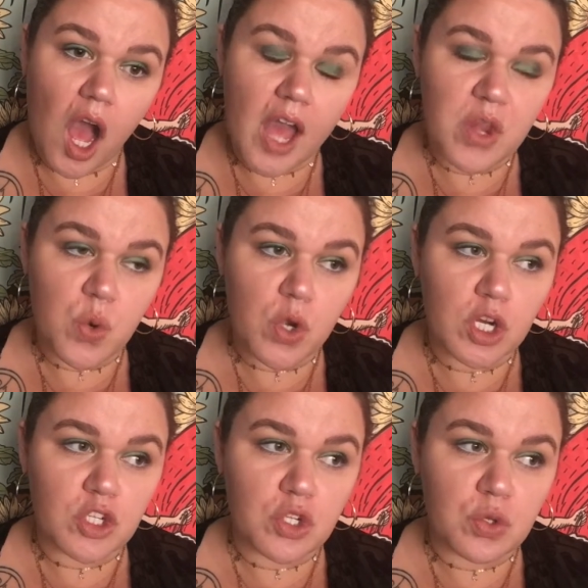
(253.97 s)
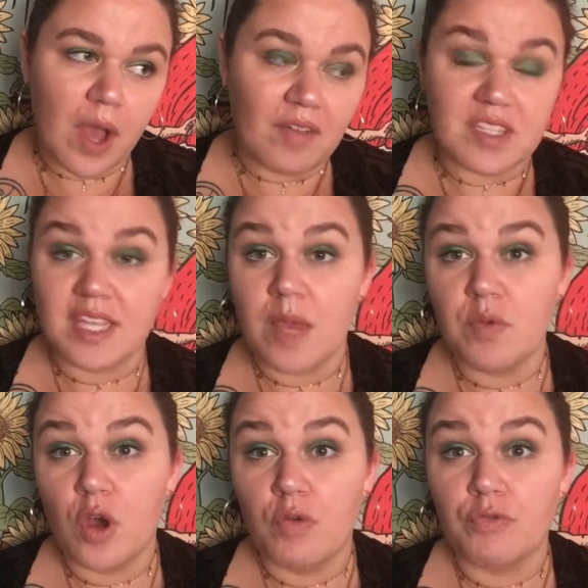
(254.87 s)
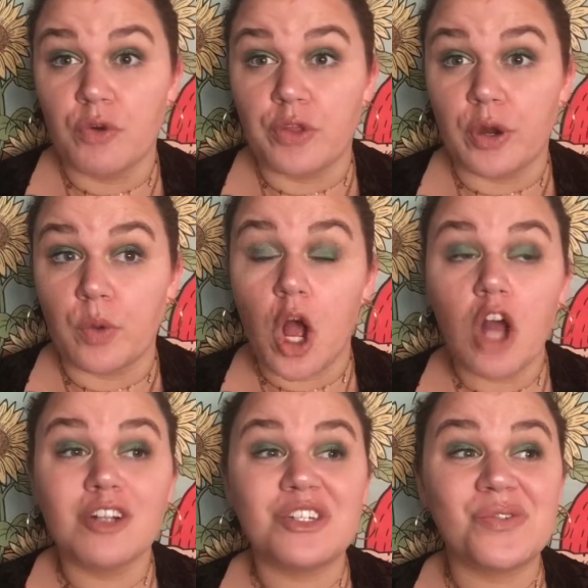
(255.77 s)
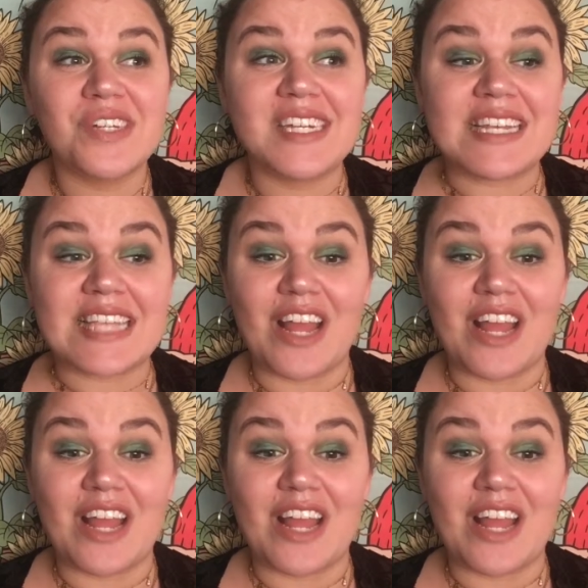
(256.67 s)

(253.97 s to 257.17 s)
in order to have a scapegoat for their wrongdoings,